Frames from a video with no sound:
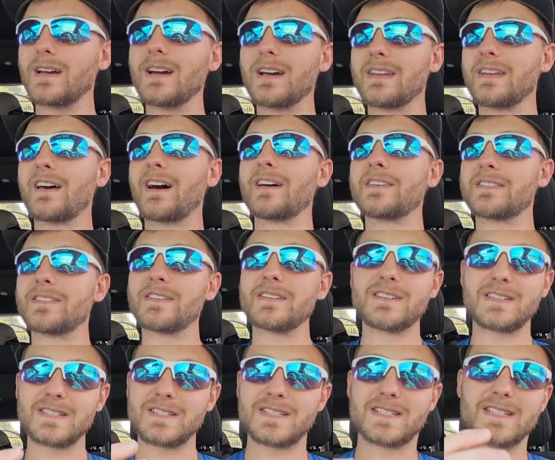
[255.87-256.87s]
Not the
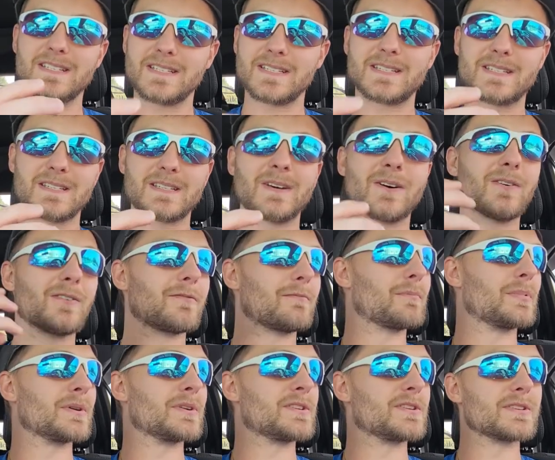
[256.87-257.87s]
disease itself,
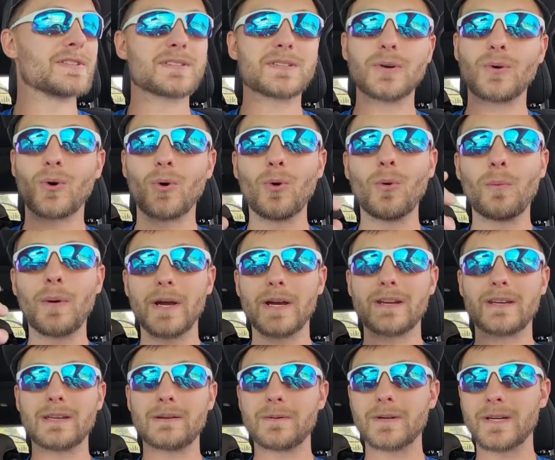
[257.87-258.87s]
but just the whole
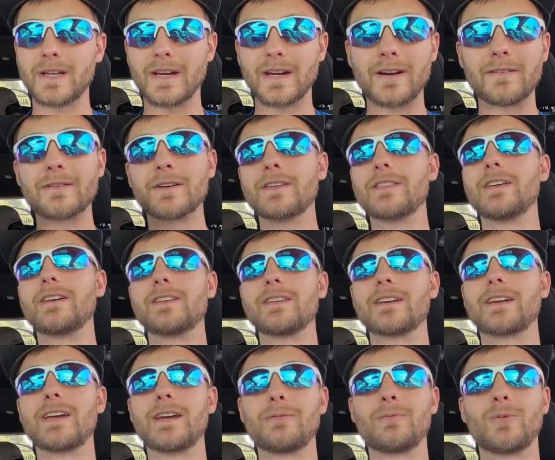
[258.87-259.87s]
pandemic and everything that
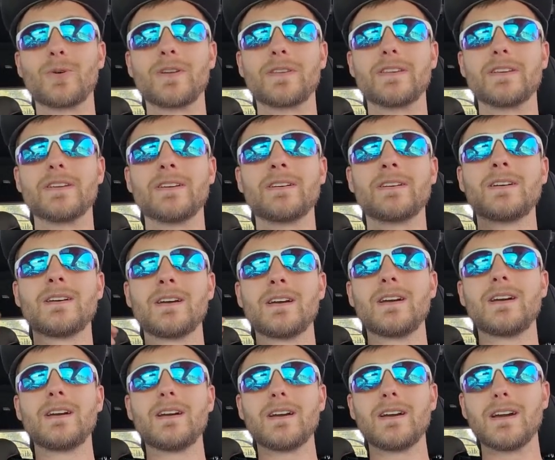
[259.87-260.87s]
came with it.
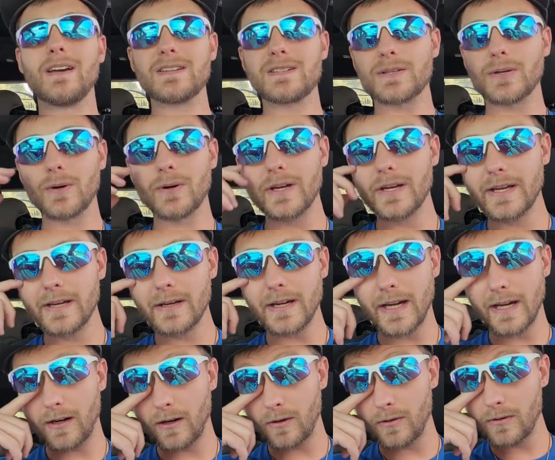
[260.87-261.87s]
And so
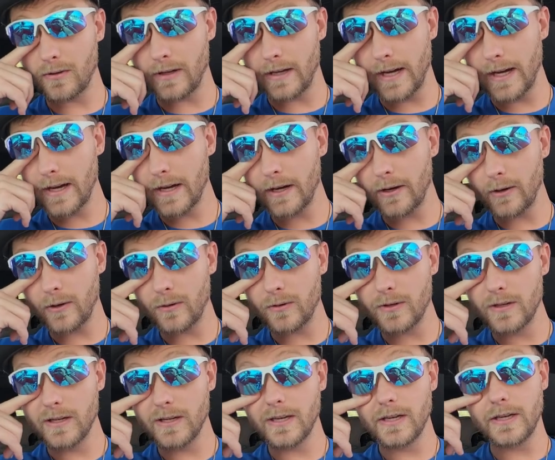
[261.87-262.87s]
anyhow, now,
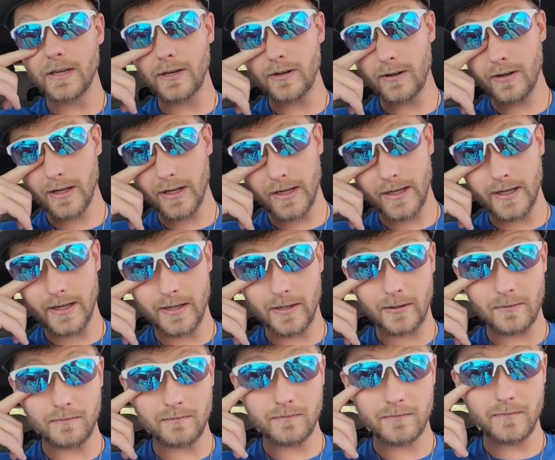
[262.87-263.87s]
here I
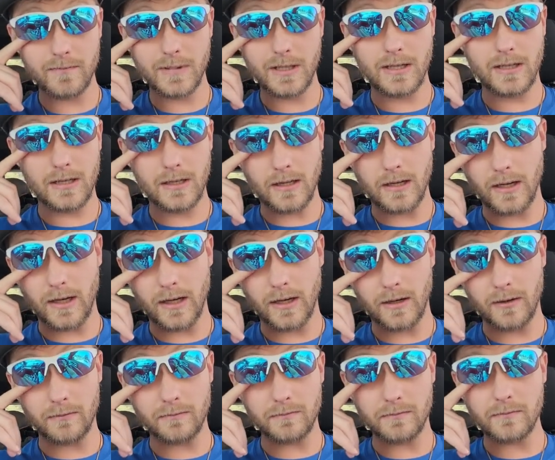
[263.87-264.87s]
am.
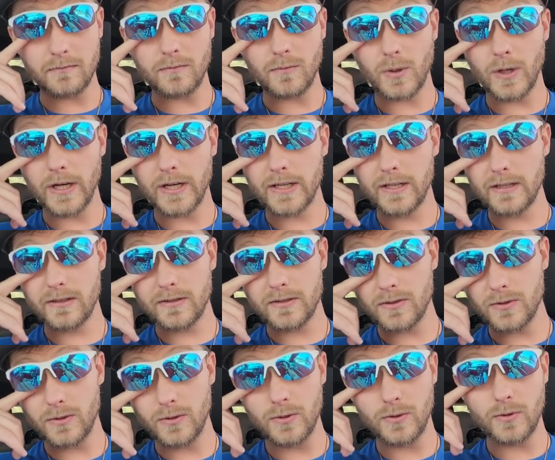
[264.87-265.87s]
I'm ready
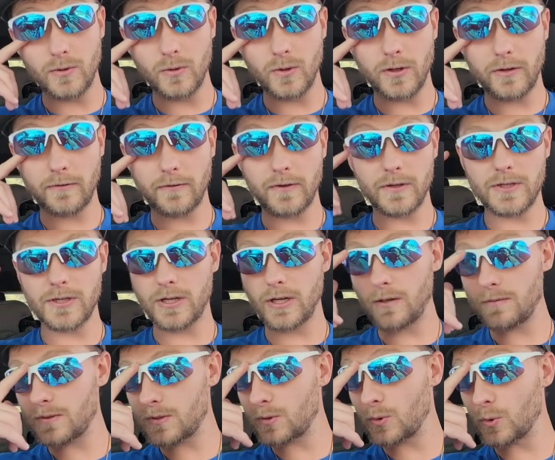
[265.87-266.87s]
to look for a
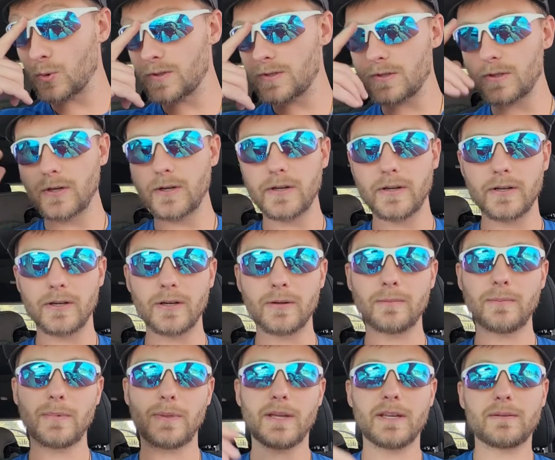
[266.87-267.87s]
job. School's starting
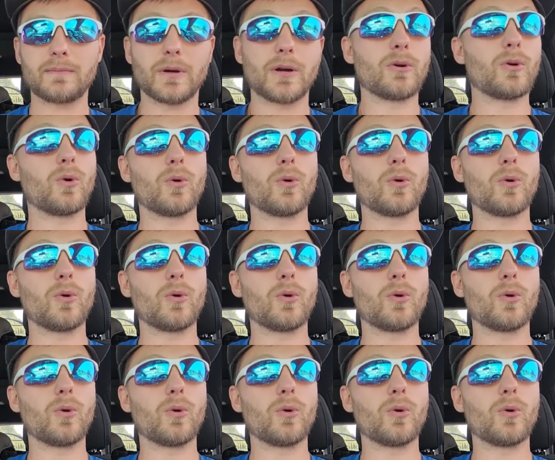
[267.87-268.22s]
up. That's my